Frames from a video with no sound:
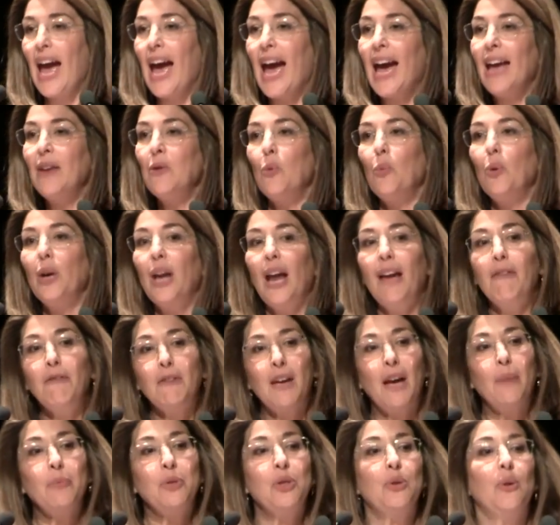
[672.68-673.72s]
And what
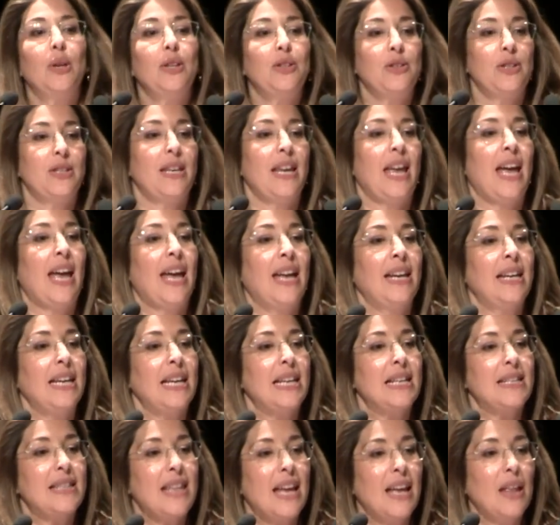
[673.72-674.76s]
I've come to understand
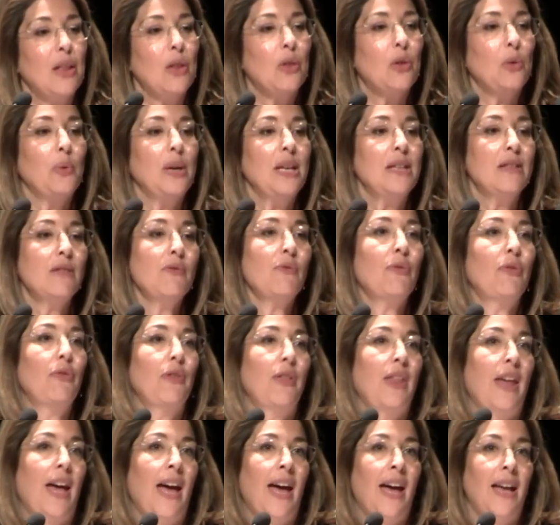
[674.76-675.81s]
is that the reason
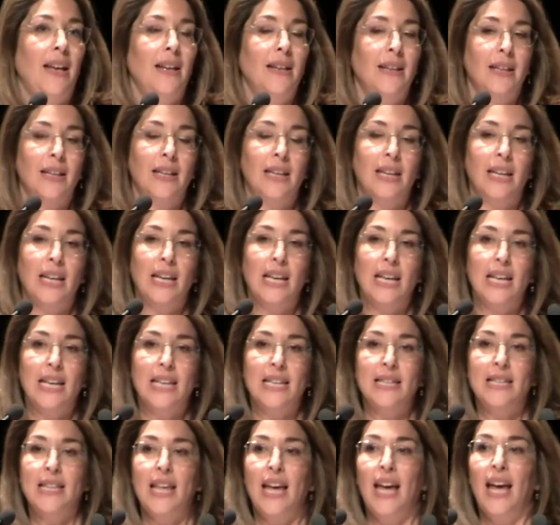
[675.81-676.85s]
for that
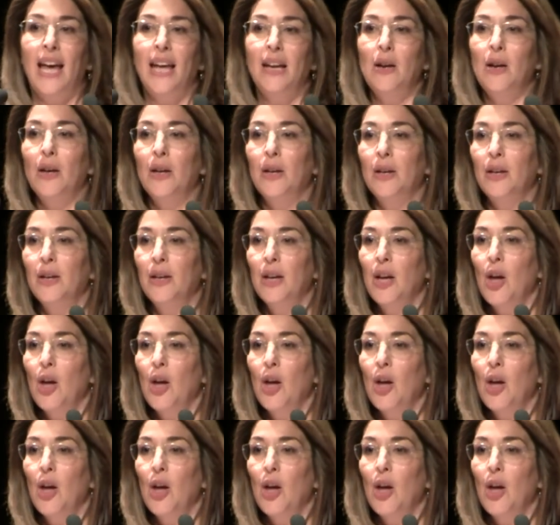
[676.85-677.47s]
is that